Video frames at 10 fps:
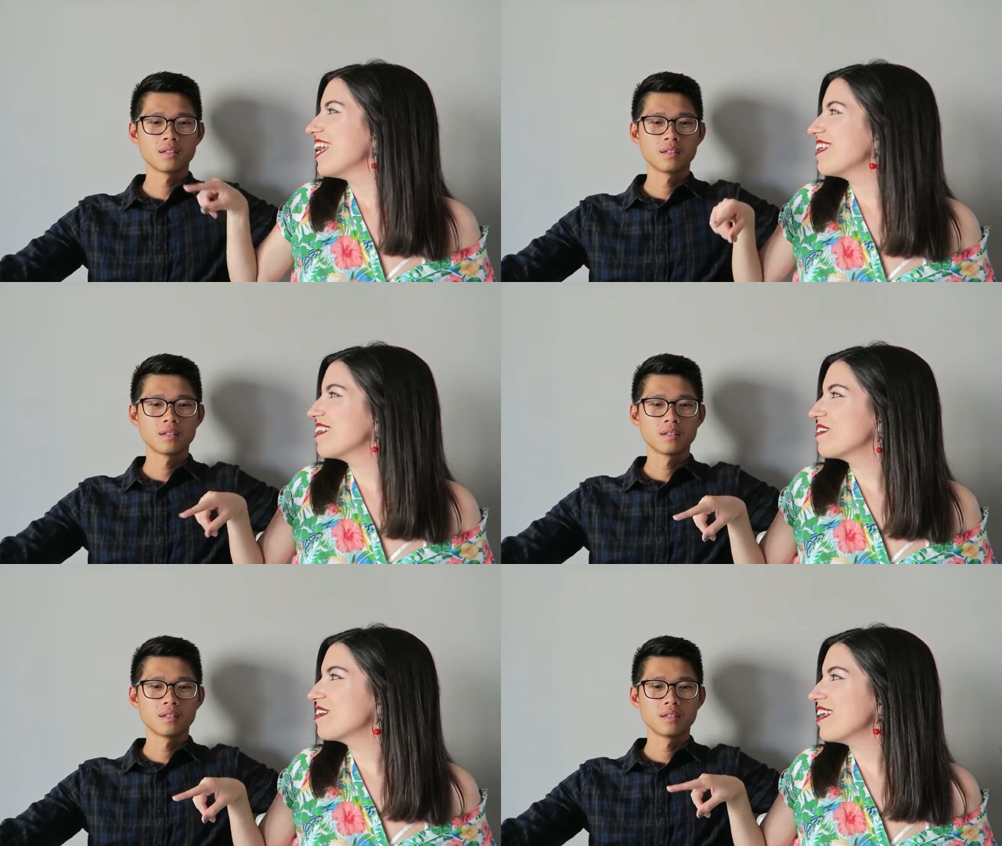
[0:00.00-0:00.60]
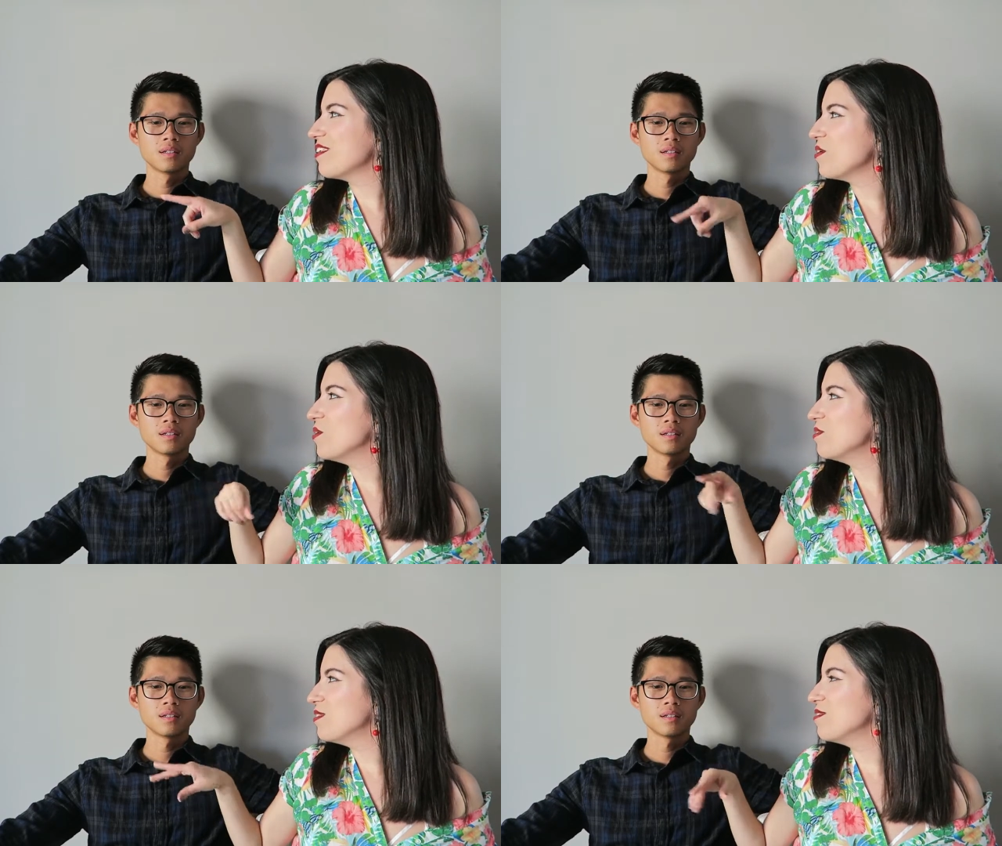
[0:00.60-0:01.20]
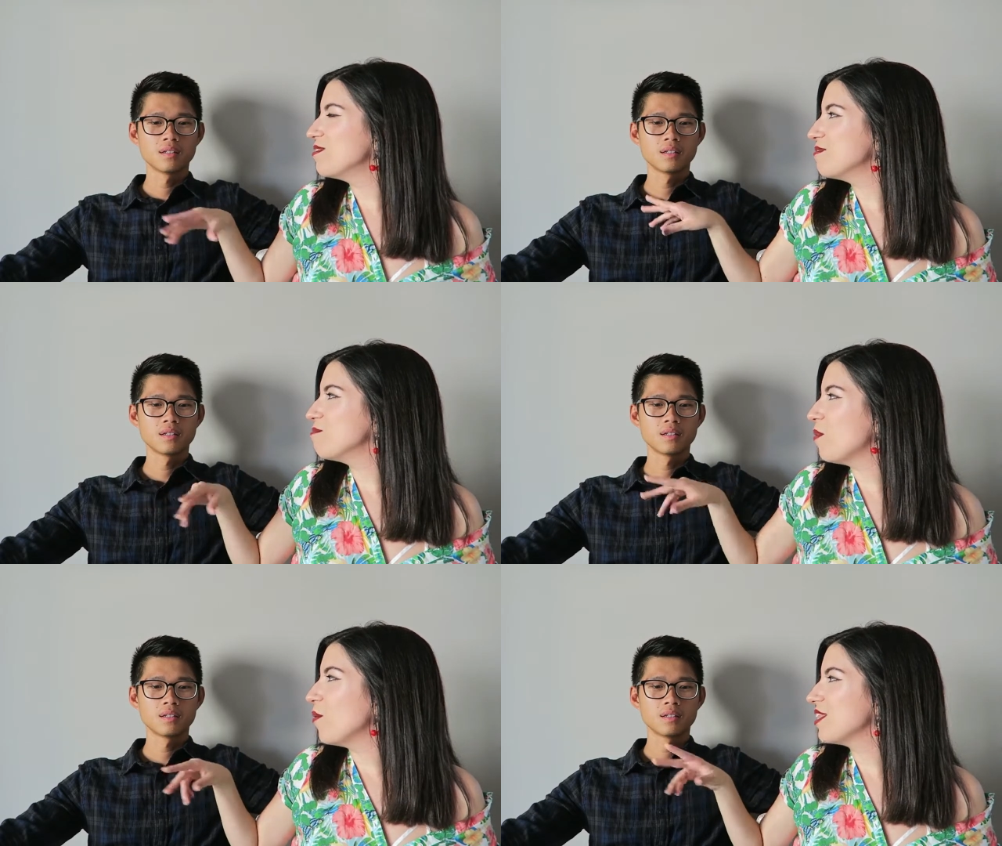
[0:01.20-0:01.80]
Speaker 1: and you
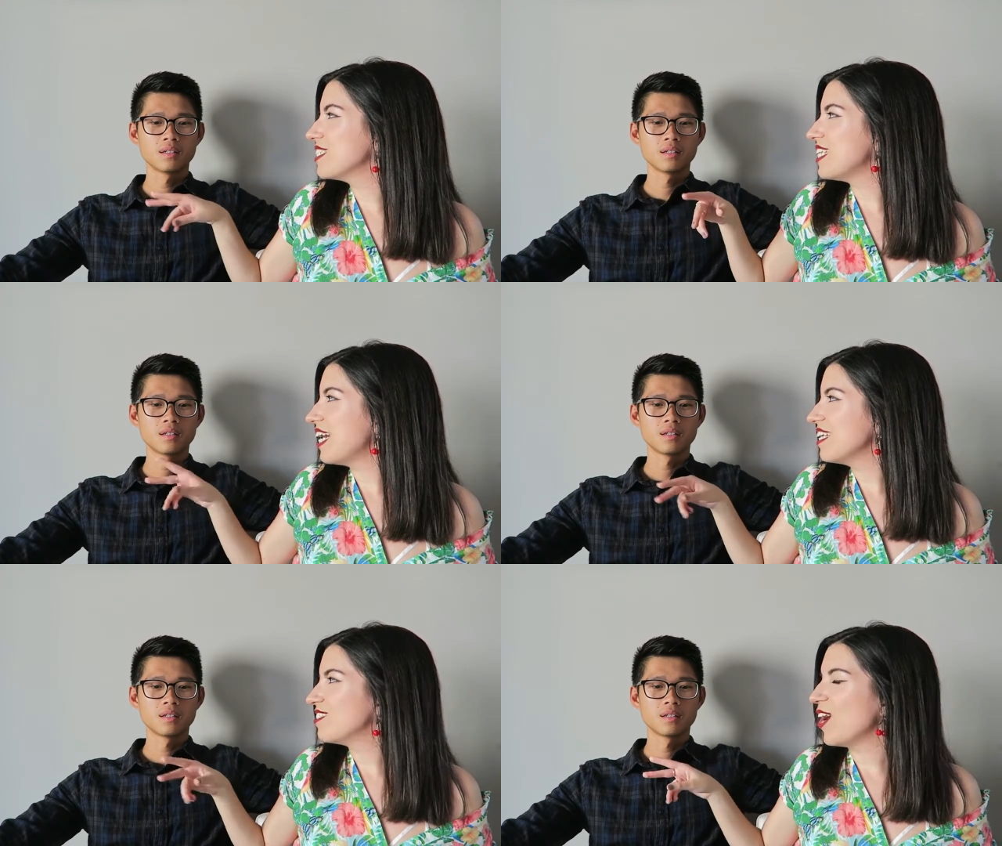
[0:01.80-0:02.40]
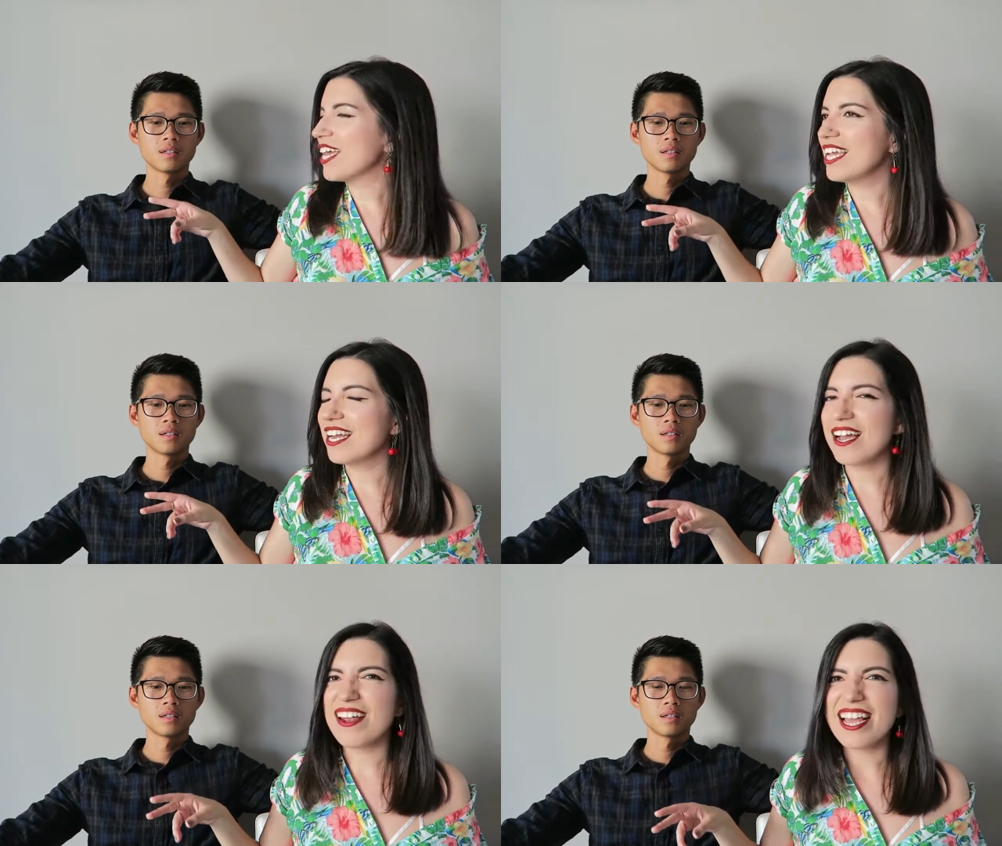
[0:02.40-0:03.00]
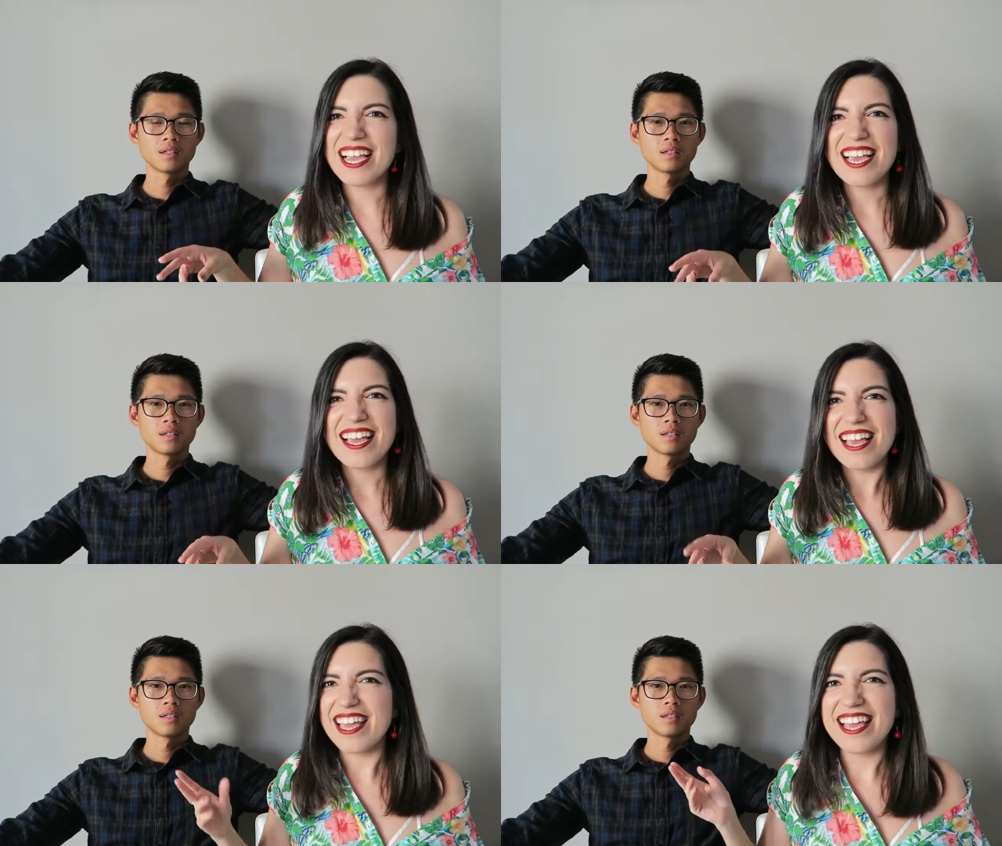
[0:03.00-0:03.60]
both started talking, I'm like,
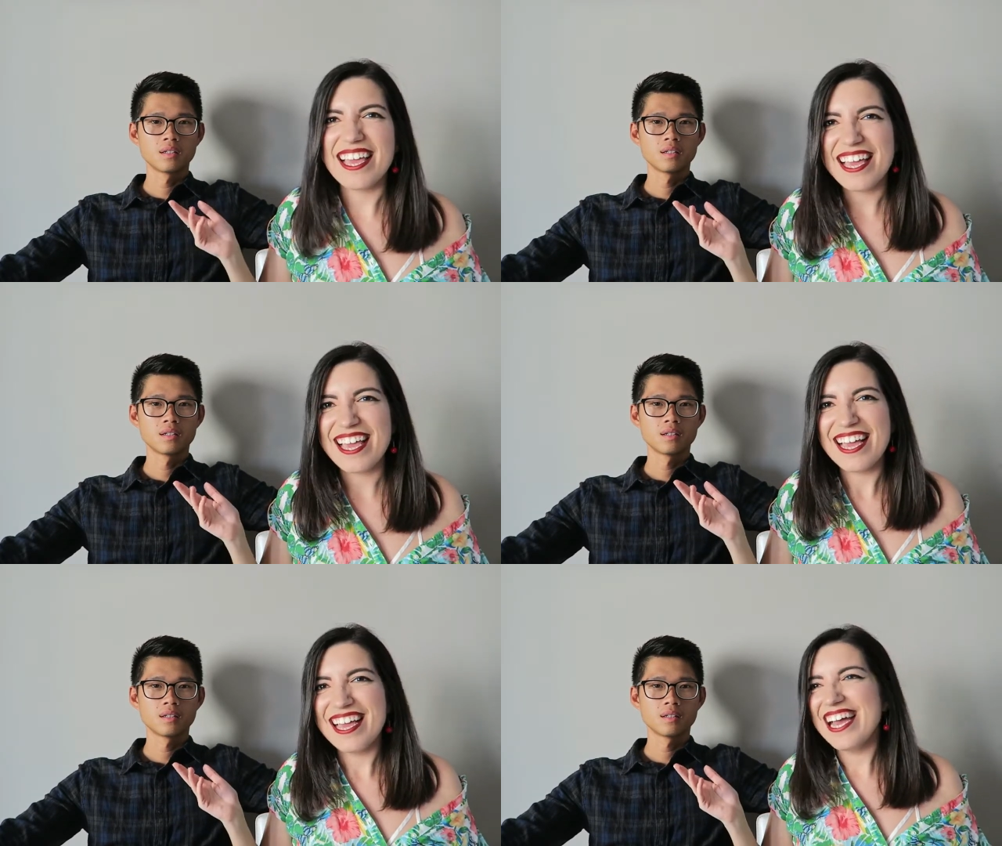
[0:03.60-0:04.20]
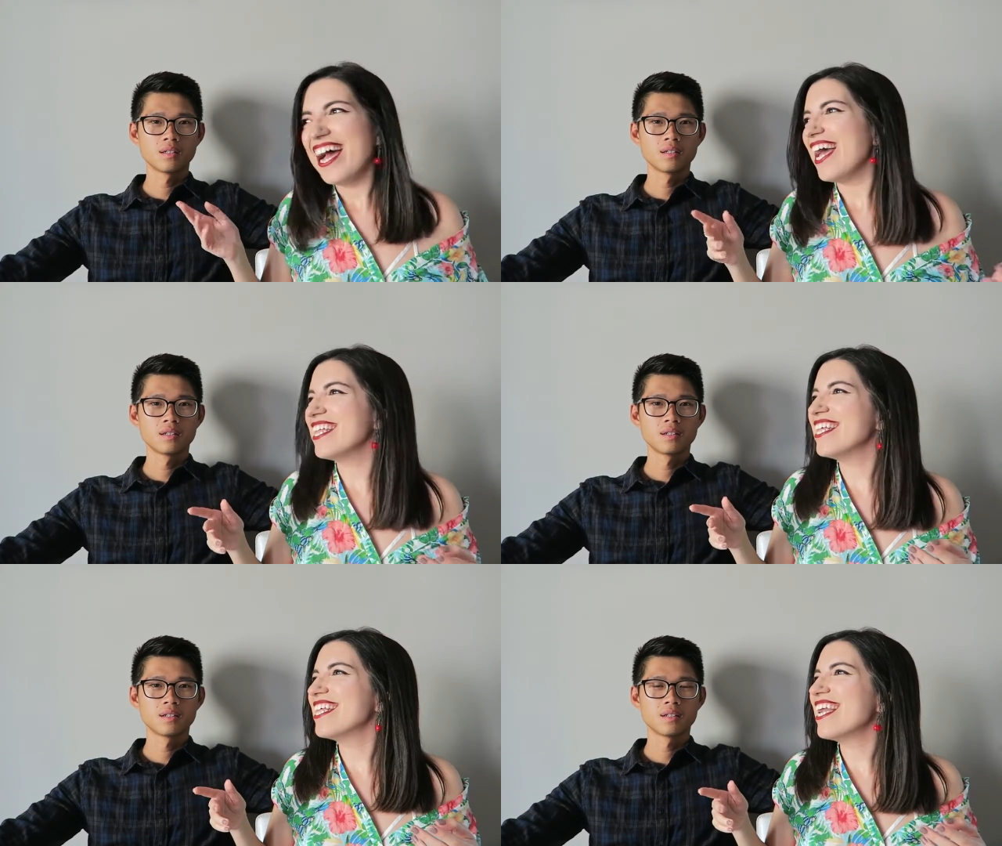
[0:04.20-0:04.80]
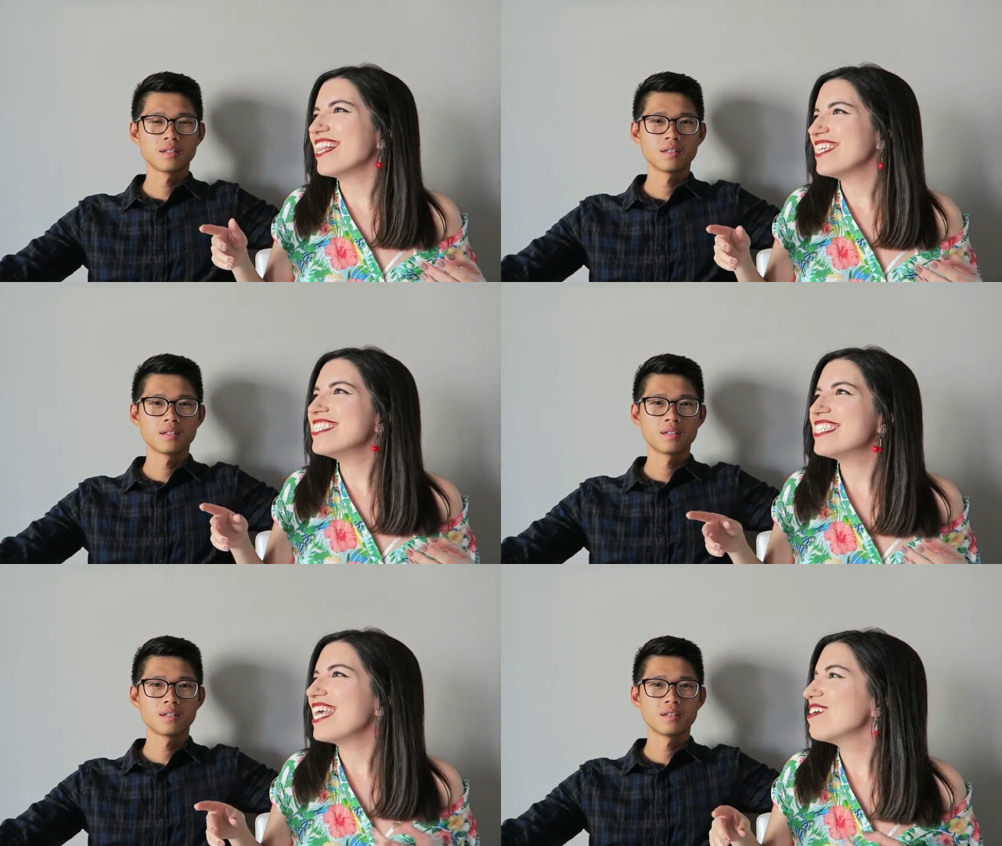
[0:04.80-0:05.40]
I didn't
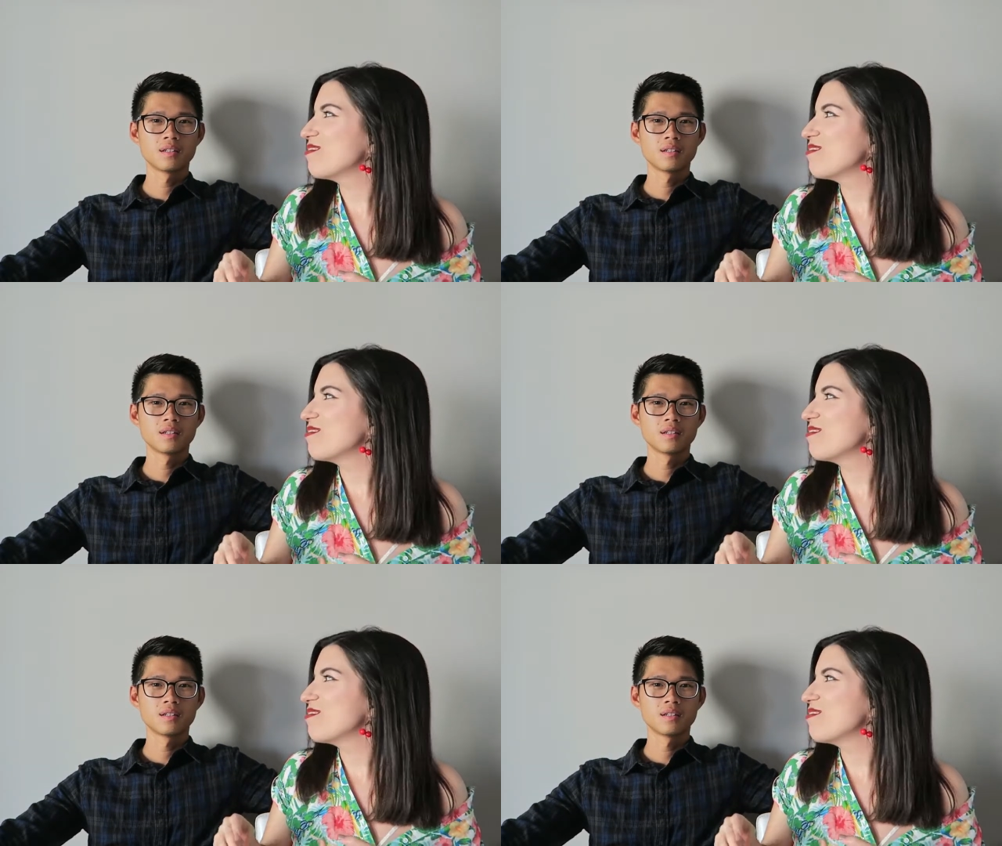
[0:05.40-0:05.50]
understand